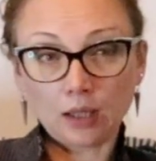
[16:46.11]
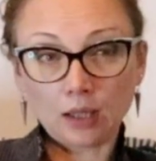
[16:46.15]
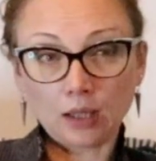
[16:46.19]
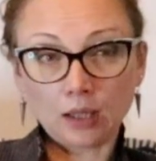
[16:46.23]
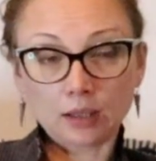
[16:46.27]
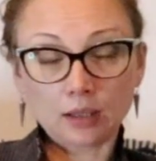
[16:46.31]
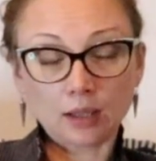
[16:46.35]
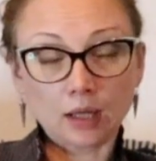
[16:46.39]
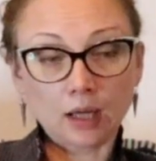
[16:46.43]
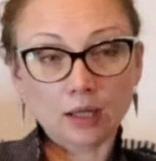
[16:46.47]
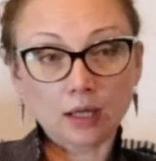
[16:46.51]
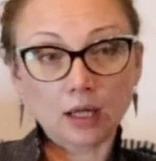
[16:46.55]

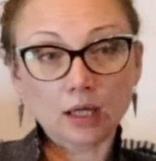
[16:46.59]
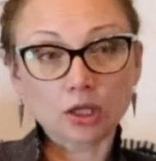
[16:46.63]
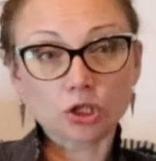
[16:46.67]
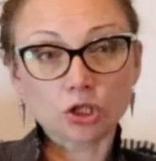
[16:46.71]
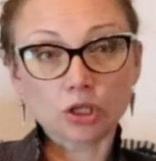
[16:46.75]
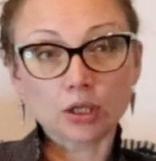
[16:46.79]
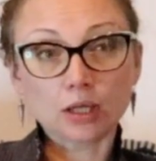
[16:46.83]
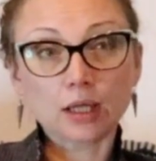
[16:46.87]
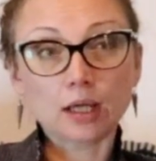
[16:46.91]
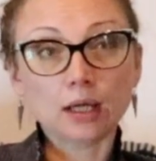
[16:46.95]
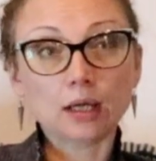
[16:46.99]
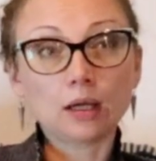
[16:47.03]
And
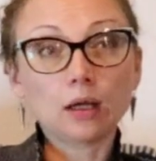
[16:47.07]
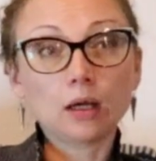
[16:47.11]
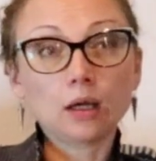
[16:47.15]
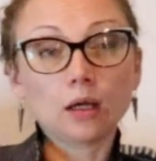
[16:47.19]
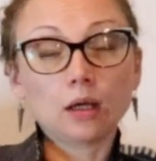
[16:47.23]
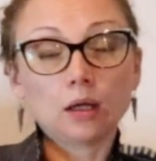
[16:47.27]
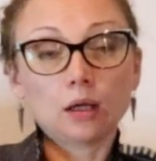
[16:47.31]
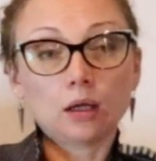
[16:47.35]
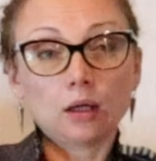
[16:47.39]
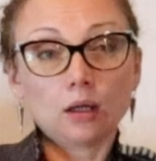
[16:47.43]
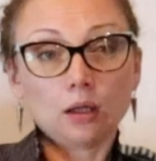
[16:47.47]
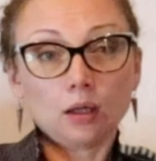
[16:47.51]
actually,
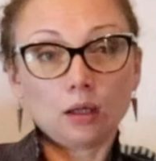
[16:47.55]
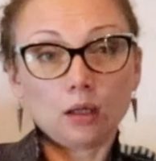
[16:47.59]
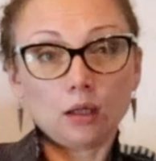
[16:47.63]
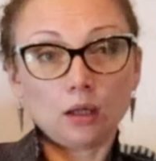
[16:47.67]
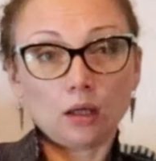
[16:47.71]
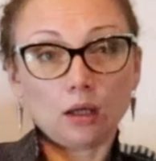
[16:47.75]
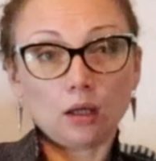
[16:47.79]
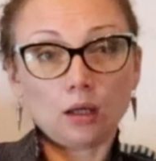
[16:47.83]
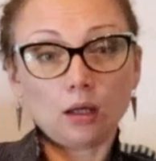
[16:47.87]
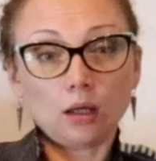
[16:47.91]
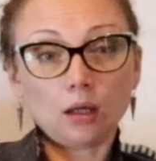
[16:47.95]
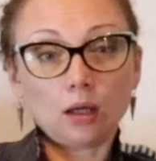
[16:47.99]

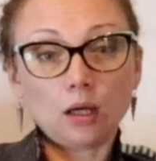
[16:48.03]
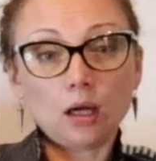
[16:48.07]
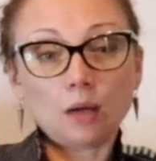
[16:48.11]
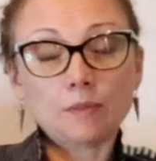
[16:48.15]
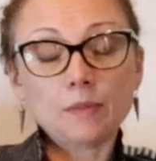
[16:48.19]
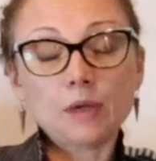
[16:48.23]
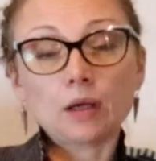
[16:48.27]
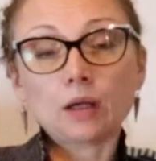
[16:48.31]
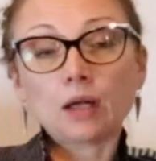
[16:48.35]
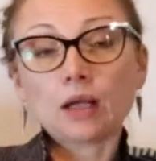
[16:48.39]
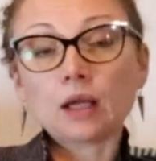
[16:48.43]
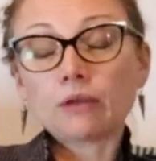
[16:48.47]
I
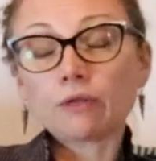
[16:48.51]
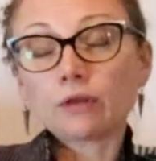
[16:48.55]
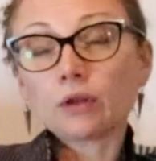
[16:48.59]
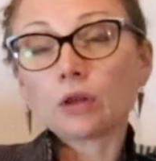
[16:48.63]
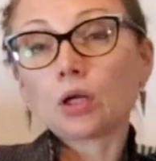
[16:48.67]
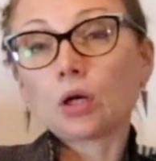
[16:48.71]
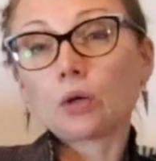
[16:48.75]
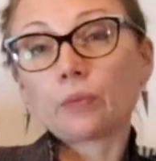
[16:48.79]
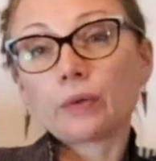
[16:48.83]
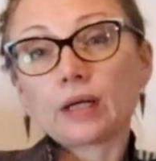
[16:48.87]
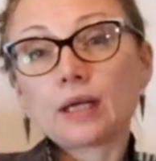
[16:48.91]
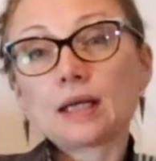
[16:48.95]
mean,
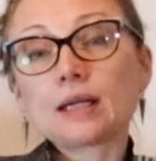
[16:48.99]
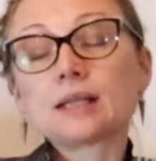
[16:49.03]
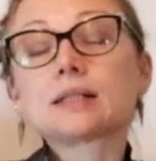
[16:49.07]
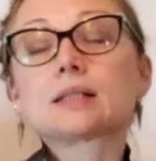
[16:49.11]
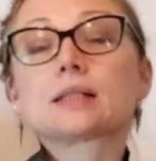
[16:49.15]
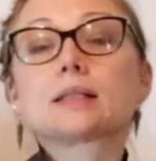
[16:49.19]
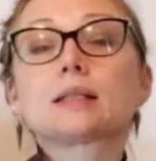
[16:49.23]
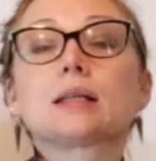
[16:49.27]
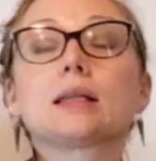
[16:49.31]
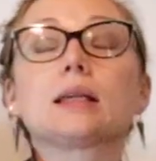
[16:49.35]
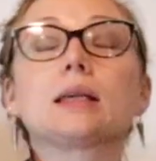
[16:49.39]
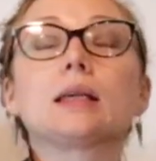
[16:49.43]
even though it
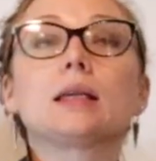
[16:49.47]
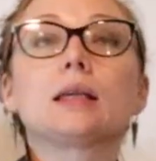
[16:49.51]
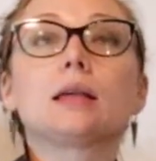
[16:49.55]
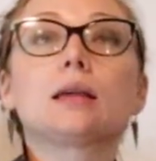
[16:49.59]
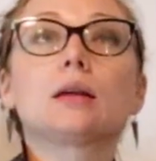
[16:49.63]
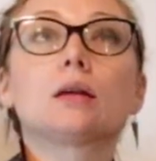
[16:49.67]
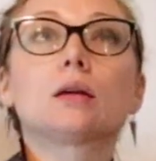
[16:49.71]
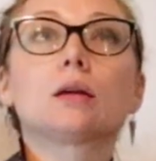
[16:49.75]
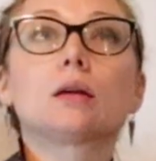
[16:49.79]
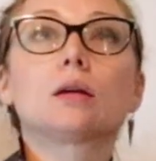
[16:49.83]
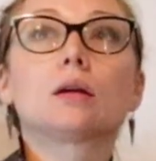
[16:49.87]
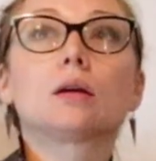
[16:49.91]
is
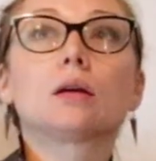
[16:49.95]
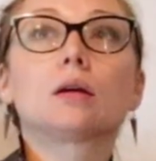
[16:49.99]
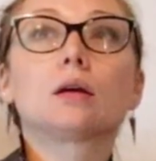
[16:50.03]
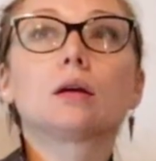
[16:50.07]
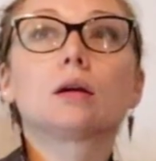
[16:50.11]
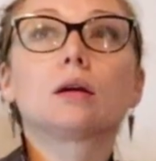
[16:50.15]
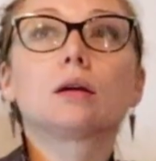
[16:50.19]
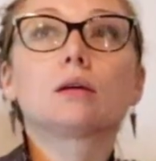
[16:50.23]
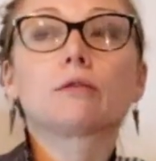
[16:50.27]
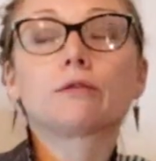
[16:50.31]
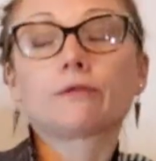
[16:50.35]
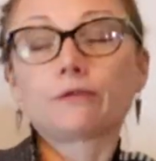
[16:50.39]
the
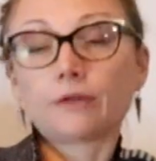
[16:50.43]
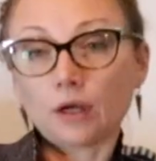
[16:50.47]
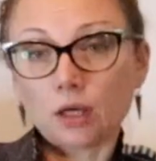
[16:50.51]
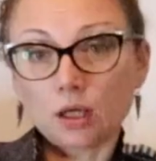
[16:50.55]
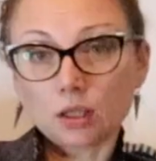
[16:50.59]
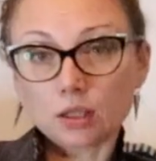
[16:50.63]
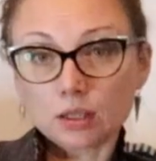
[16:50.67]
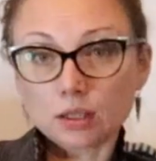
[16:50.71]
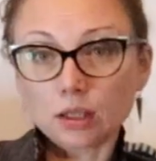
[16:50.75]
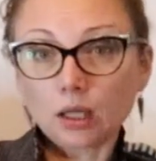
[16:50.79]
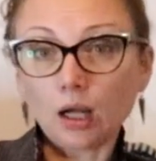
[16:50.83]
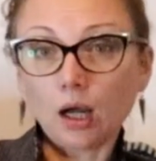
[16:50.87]

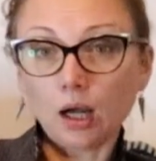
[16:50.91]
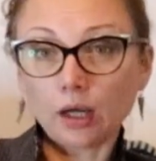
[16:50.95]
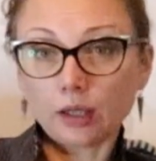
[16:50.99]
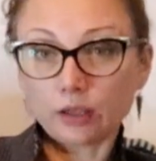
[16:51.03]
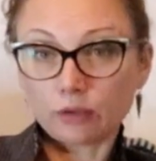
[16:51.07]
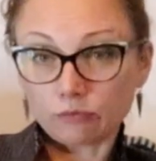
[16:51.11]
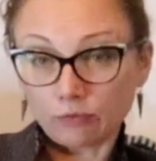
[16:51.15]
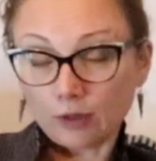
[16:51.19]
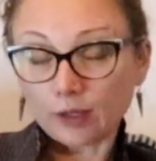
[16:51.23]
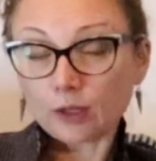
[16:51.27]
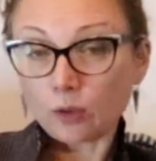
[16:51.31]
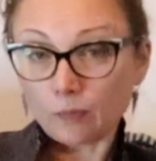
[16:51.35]
first
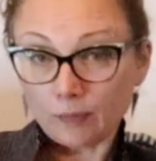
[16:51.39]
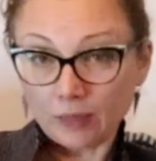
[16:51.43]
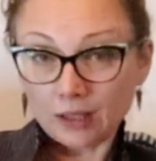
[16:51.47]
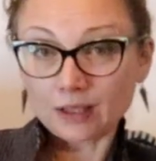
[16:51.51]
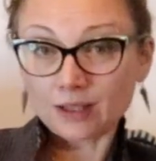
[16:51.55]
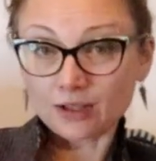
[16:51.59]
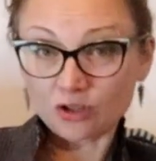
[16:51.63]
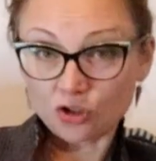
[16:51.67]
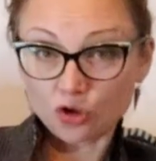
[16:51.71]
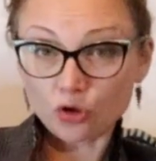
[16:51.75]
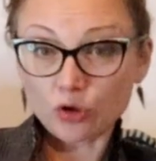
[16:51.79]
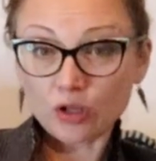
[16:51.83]
line
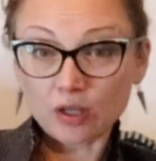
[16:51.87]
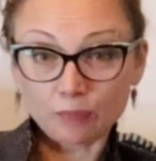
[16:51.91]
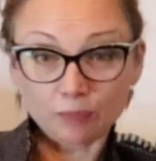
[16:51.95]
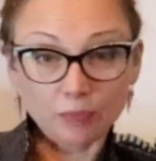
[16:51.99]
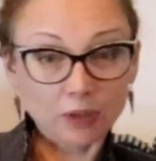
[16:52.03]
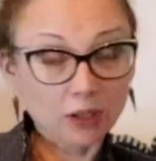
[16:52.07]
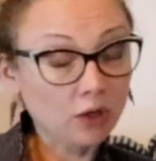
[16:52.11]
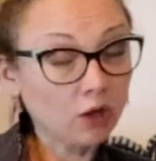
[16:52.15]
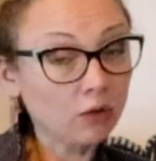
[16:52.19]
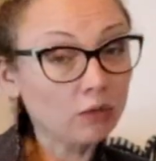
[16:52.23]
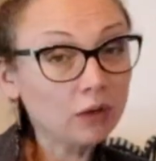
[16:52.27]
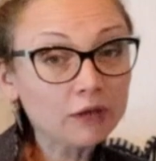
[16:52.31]
recommended
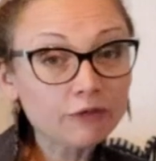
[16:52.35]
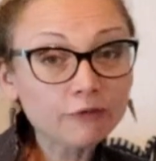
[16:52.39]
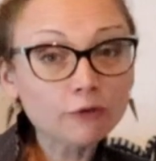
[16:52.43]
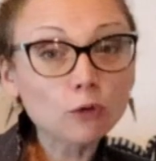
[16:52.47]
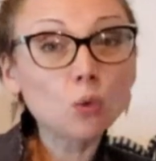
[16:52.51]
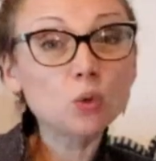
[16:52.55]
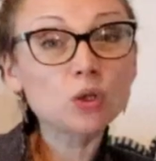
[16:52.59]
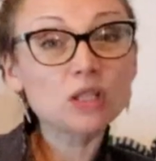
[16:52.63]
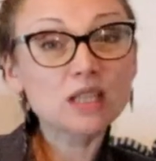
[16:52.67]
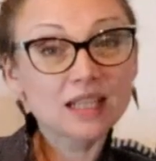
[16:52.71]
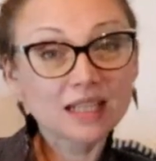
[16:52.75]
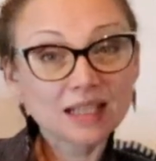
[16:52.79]
treatment, only
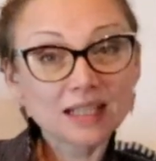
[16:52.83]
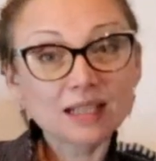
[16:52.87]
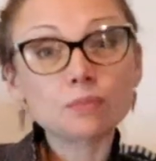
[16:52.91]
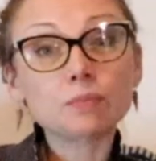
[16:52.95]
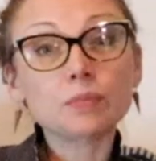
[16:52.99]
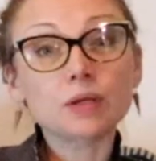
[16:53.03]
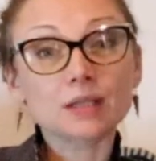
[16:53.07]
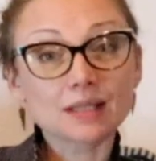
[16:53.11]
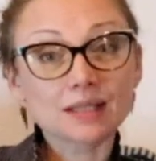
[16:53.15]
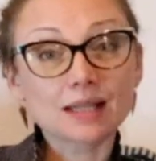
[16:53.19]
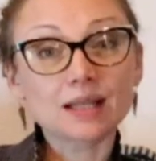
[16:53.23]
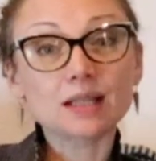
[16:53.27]

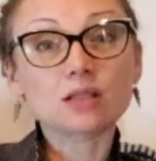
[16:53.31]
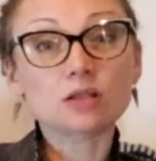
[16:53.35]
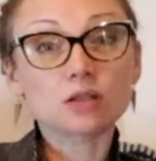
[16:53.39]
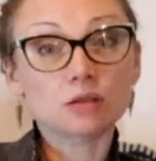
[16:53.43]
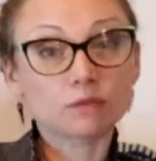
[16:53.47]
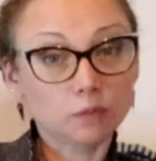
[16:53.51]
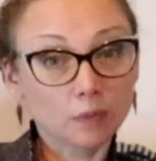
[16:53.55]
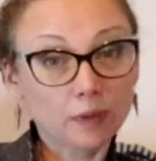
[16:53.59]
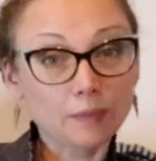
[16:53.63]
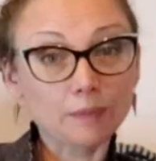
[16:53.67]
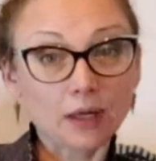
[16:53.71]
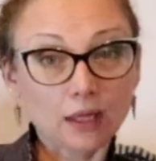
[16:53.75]
14%
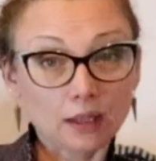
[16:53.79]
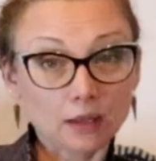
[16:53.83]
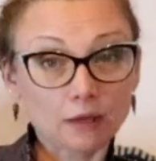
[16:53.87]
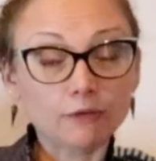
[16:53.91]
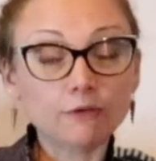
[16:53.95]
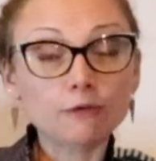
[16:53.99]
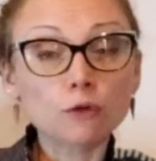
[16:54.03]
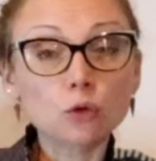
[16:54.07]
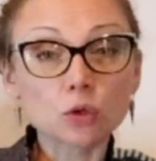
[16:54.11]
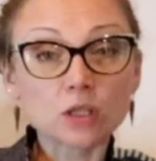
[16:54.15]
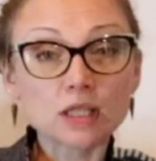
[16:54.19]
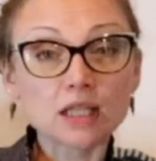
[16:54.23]
of women,
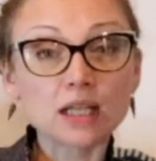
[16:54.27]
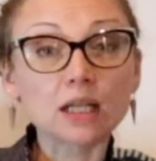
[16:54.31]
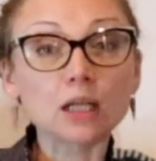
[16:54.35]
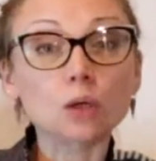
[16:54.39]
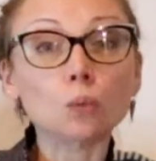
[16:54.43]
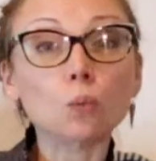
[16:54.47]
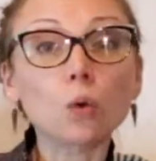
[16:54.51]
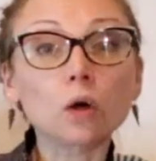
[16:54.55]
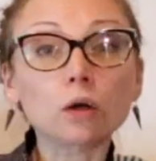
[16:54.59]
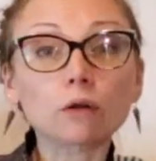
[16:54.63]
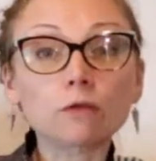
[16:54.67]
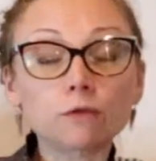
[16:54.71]

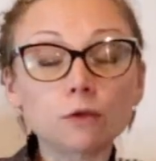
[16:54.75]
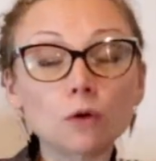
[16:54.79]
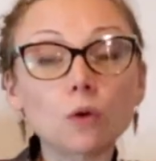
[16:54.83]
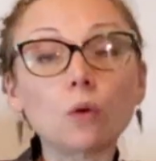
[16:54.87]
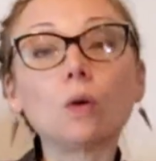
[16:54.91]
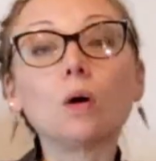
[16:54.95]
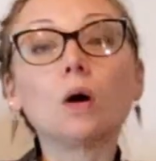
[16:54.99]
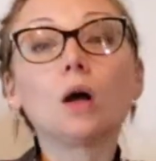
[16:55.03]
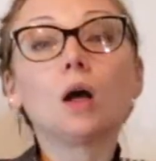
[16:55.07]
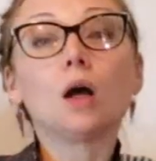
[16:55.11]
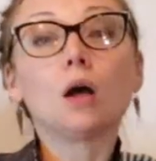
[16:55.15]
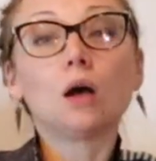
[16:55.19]
14,
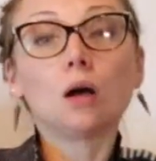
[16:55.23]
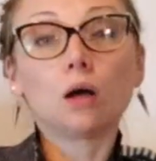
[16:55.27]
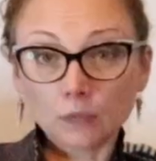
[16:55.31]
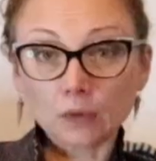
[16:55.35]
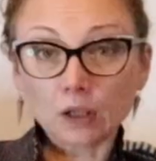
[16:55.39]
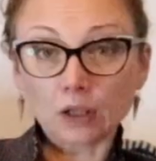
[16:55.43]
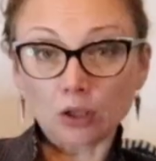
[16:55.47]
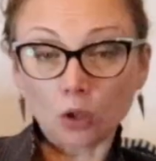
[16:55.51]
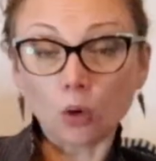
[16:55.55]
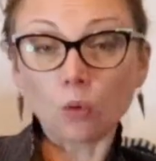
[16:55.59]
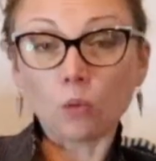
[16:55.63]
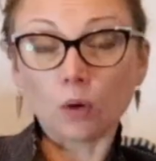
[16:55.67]

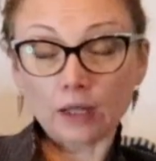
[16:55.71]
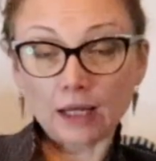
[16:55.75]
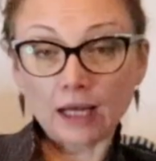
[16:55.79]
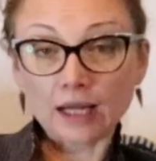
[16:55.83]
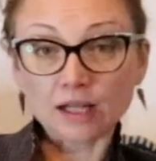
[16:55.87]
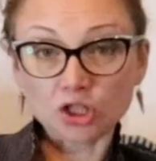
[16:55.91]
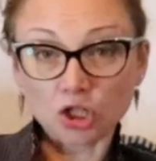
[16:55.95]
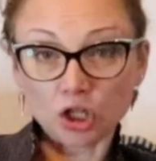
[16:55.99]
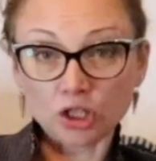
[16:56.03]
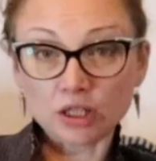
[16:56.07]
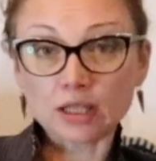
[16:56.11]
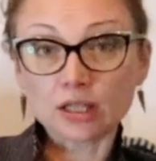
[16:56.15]
go on
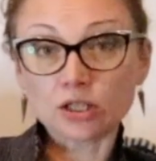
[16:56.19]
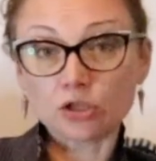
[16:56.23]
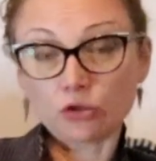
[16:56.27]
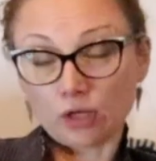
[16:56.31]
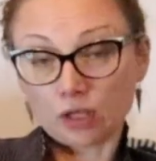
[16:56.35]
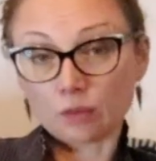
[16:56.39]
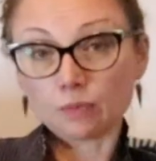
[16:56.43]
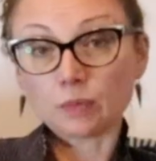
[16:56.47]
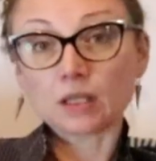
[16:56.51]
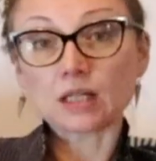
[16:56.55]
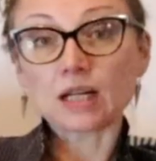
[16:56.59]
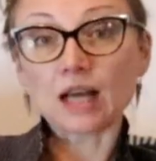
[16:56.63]
HRT
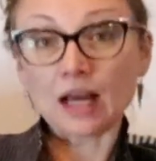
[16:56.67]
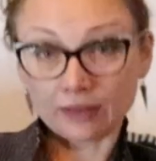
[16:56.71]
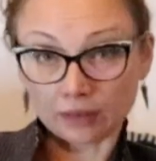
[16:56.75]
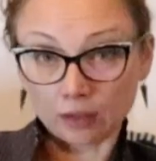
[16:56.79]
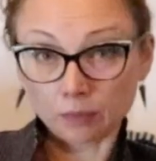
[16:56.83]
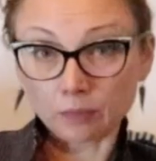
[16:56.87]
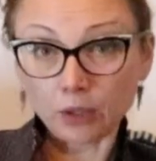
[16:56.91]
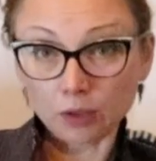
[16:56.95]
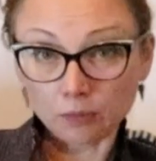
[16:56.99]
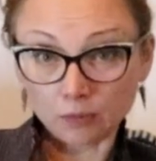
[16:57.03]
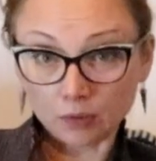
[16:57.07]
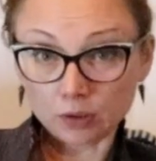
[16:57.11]
treatment at
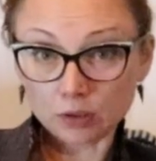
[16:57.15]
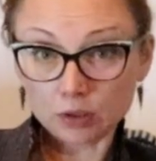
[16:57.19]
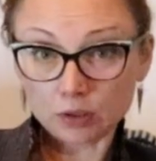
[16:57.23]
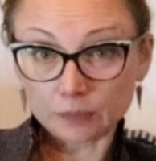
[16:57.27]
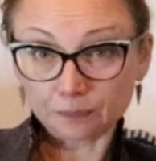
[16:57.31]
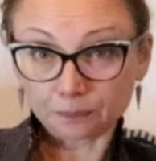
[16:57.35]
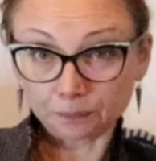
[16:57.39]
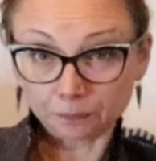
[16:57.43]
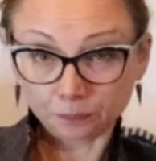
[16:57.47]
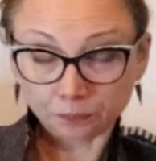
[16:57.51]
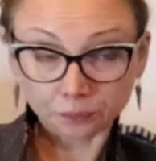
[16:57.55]
the moment.